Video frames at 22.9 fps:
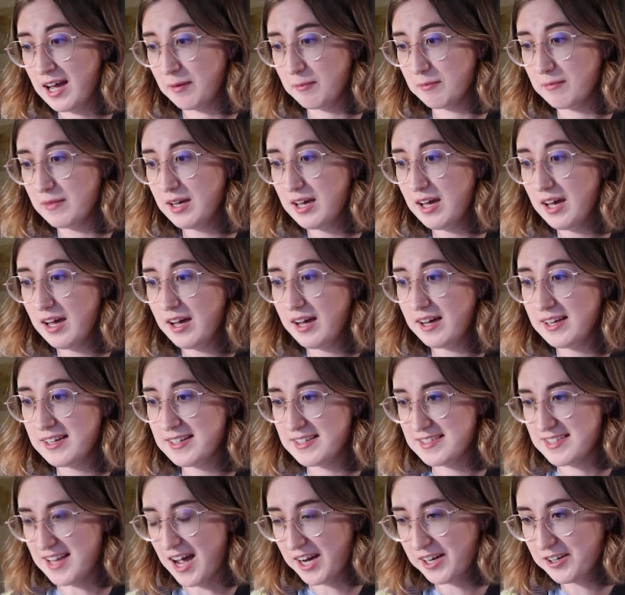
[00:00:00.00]
I'm a
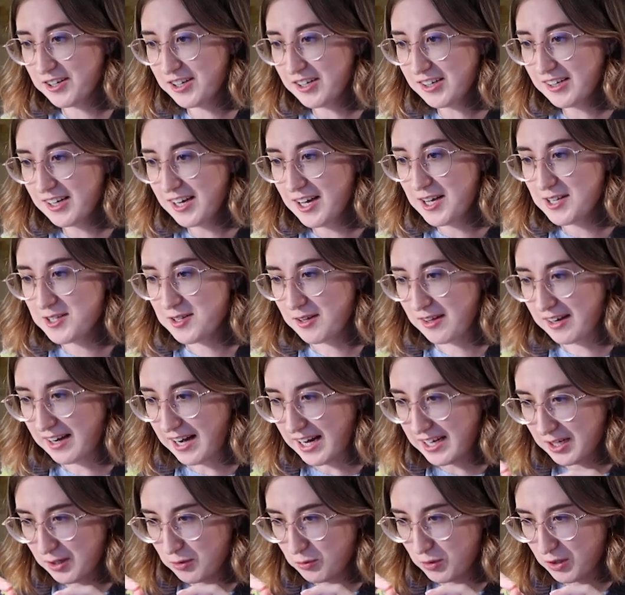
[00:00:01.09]
designer, so that
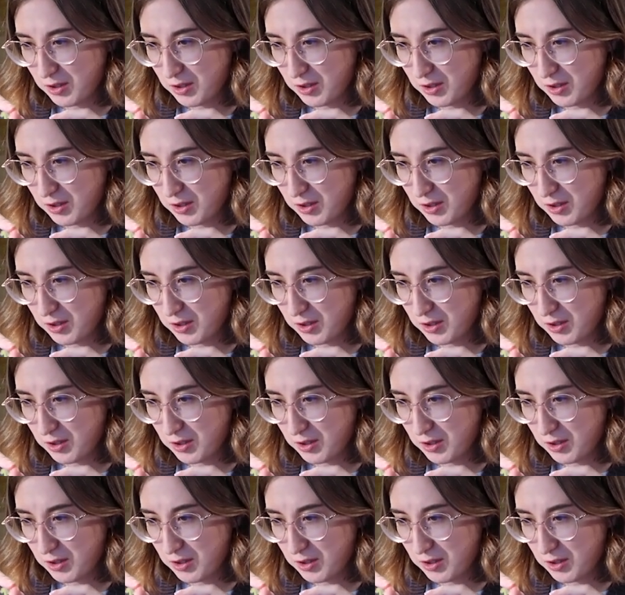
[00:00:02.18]
I can